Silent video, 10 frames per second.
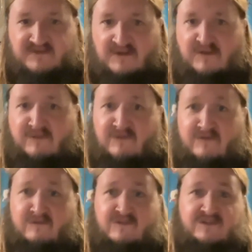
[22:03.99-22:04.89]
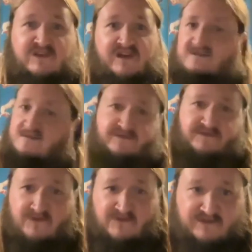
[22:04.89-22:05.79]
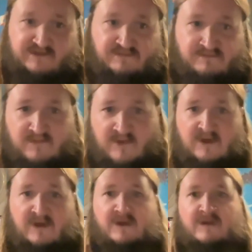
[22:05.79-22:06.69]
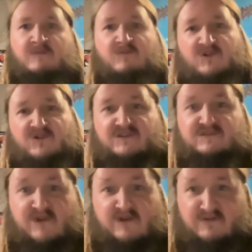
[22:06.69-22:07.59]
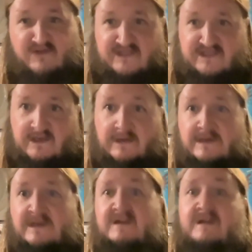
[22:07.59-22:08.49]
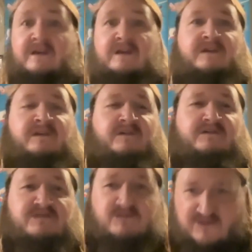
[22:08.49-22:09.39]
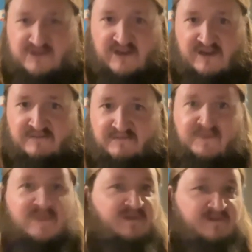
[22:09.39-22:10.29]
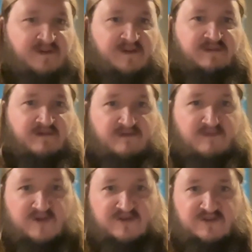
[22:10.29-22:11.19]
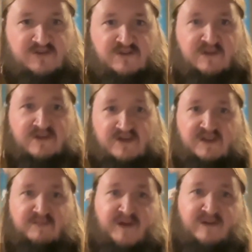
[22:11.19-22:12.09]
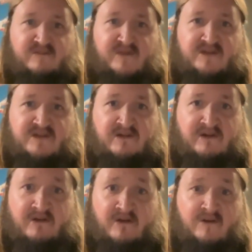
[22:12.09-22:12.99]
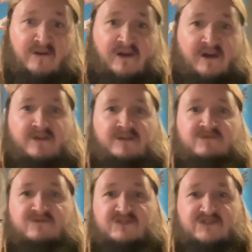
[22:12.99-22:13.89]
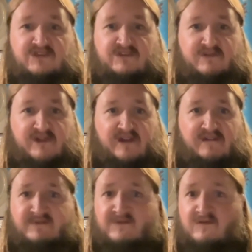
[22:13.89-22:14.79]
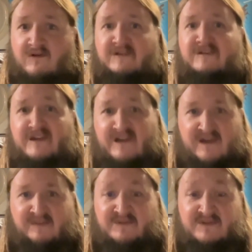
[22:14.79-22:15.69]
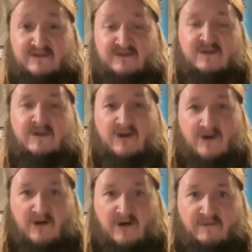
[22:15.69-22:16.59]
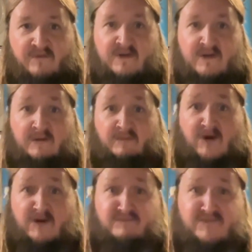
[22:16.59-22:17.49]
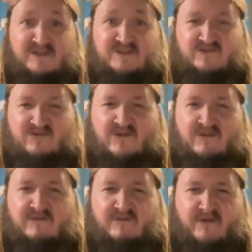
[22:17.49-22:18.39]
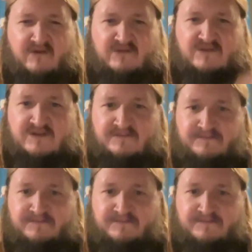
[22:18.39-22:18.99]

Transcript: going out to all these gigs and, of course, work as well on the side. So, once again, thank you very much. Keep the banner metal held high, and I will see you again for another episode of my Metal Vault.